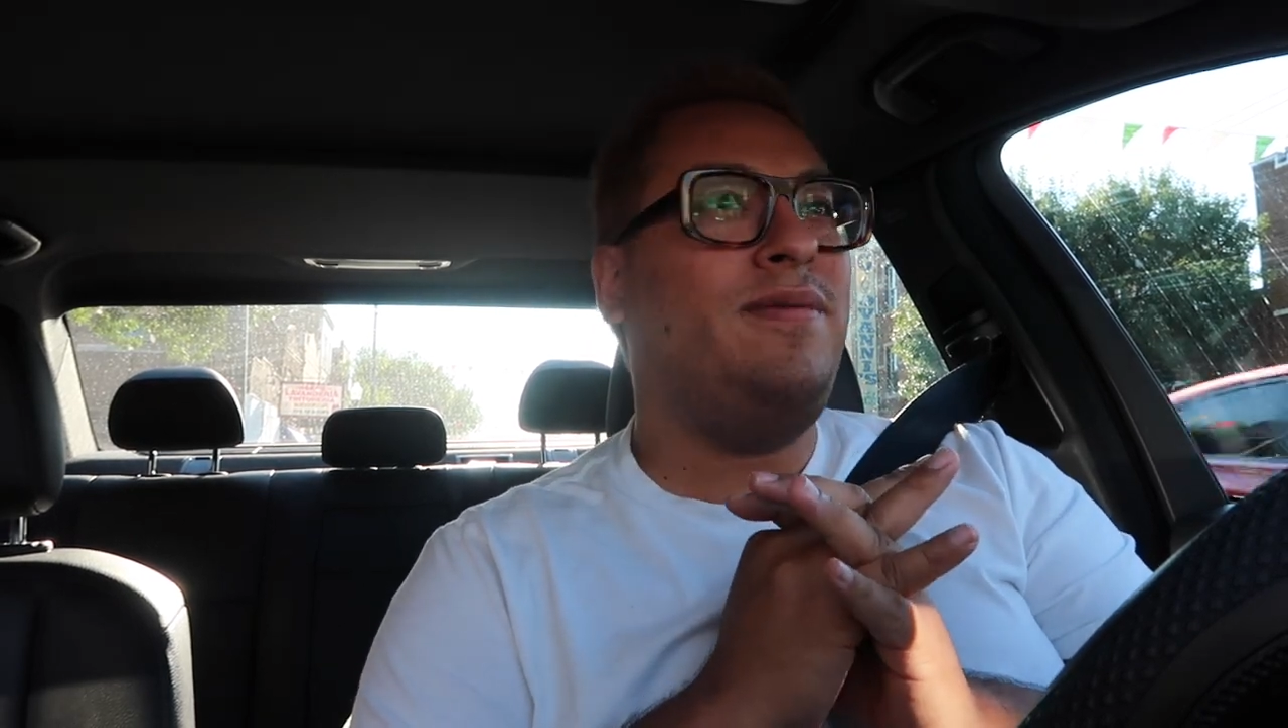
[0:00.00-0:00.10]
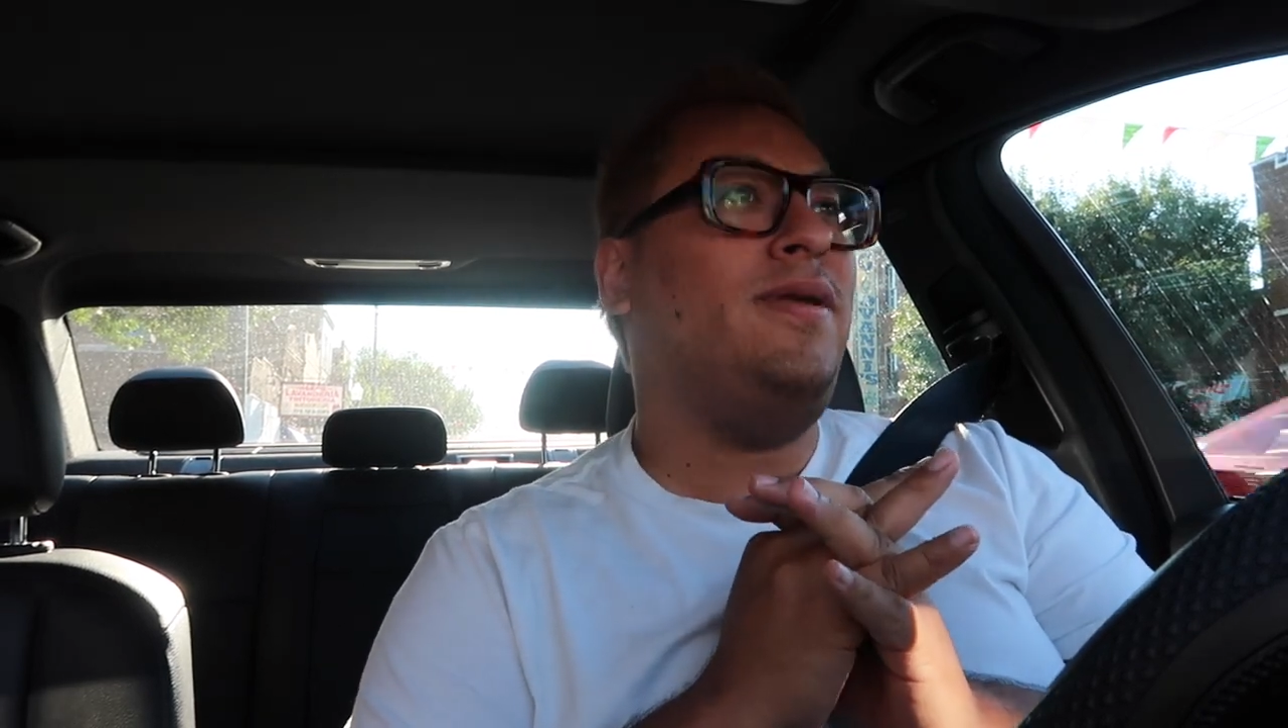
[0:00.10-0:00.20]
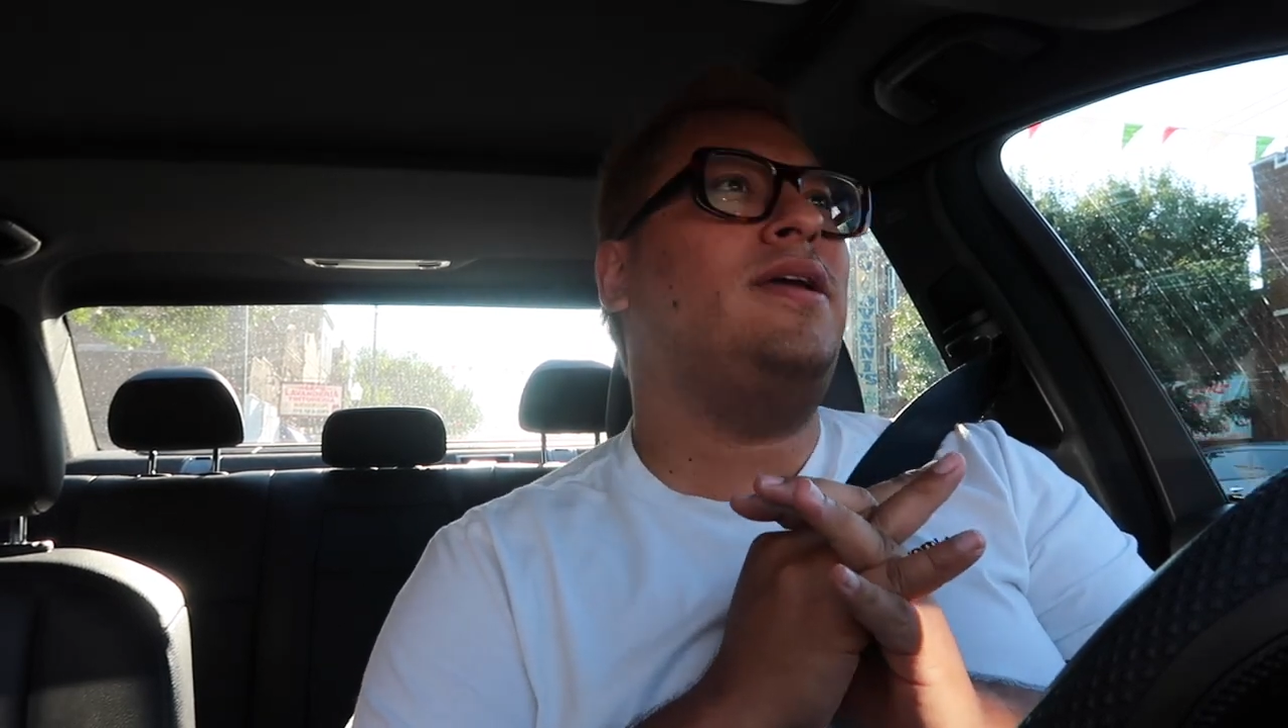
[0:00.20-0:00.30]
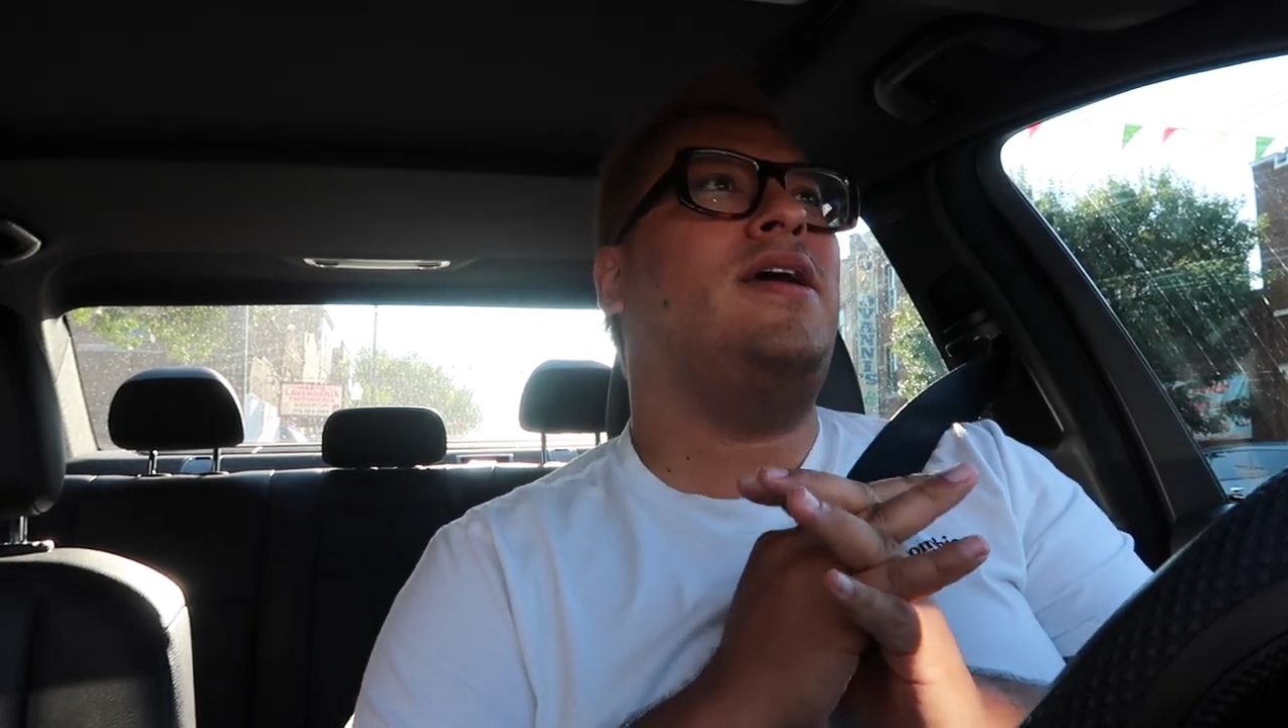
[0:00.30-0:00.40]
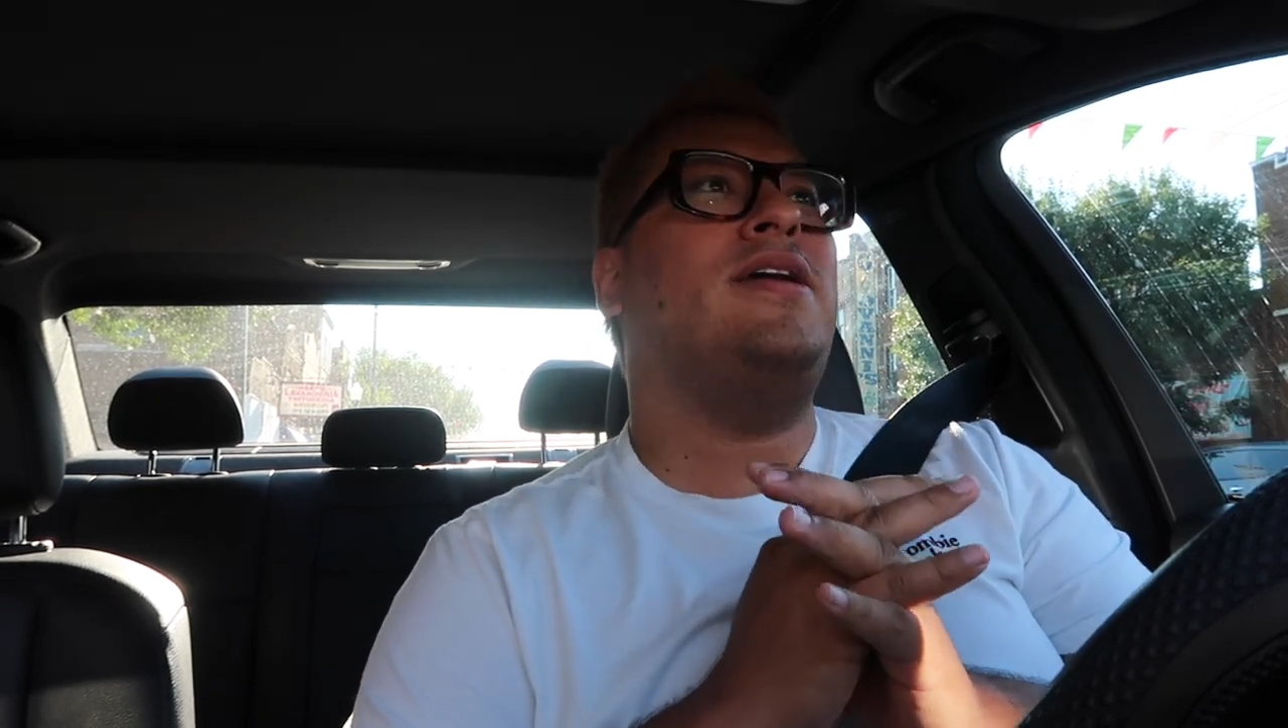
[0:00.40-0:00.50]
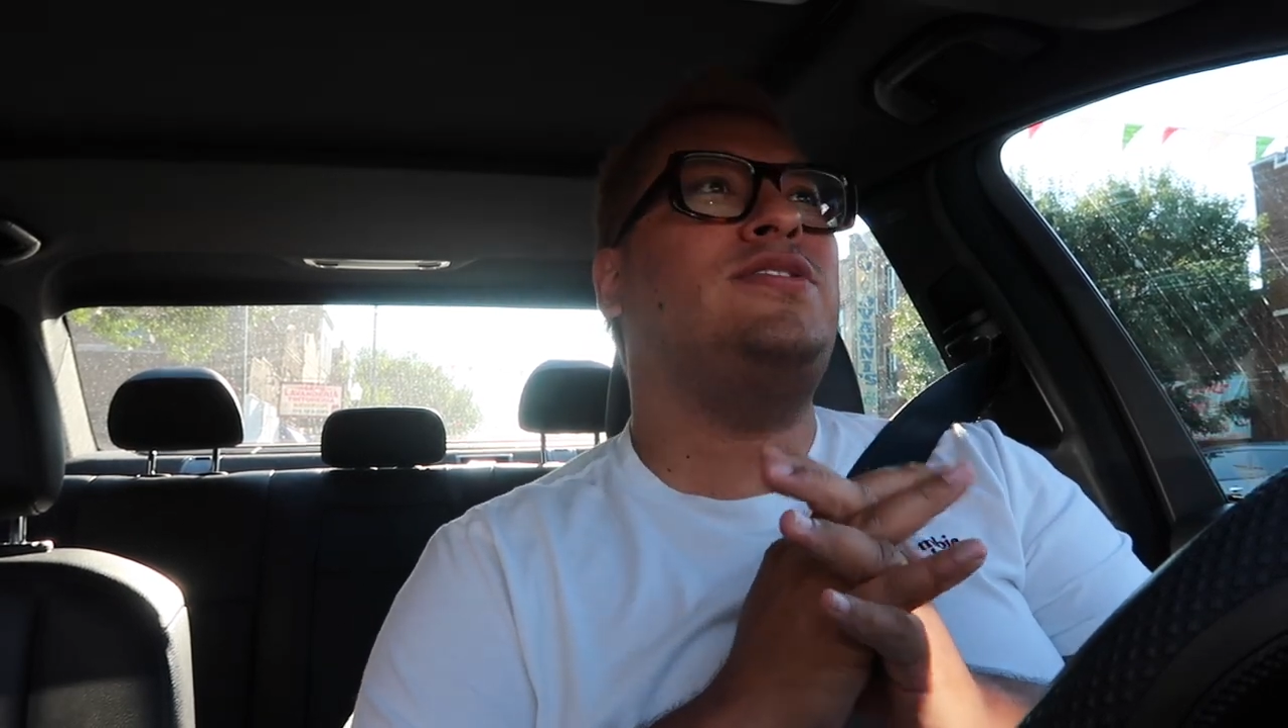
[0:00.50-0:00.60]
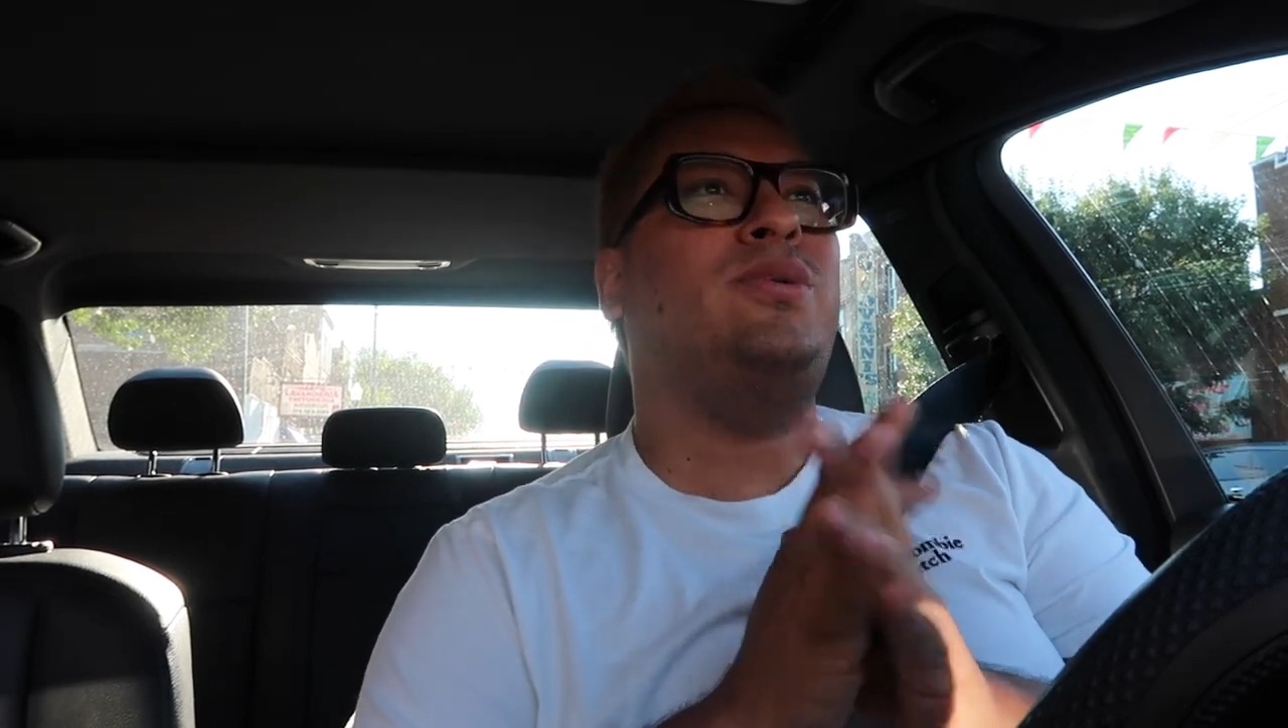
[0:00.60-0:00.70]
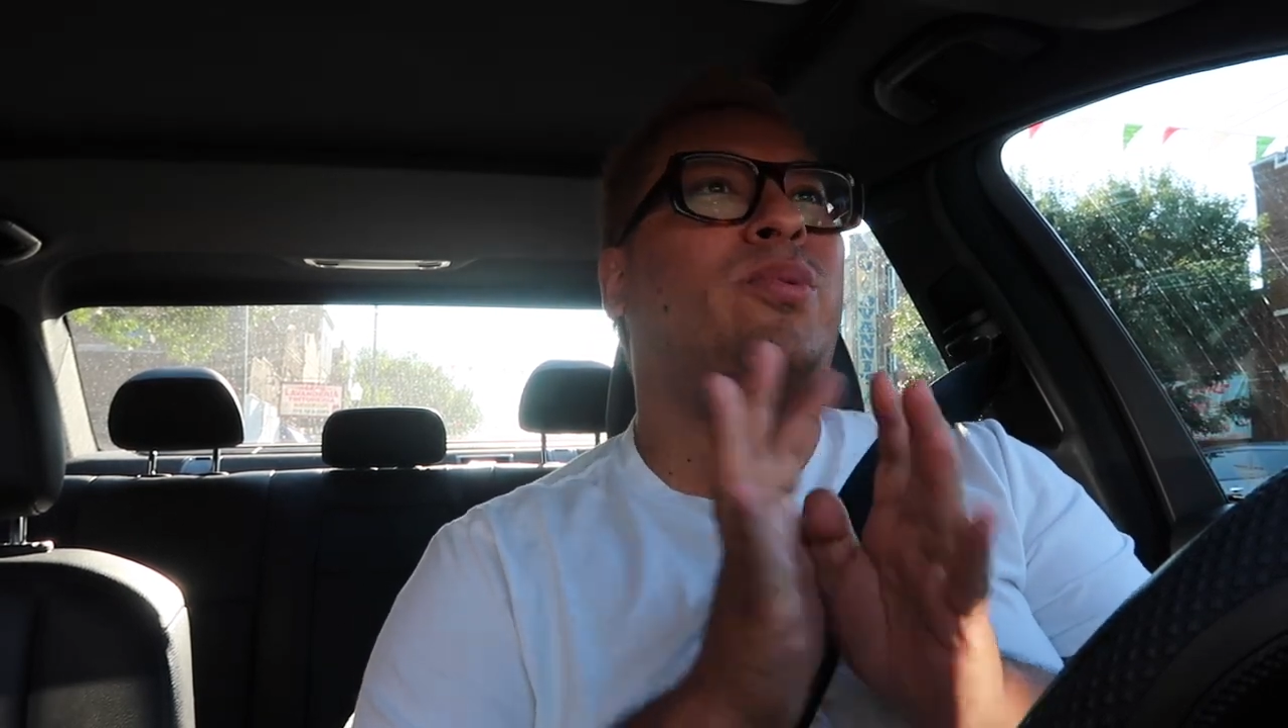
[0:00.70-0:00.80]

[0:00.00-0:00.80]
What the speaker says: because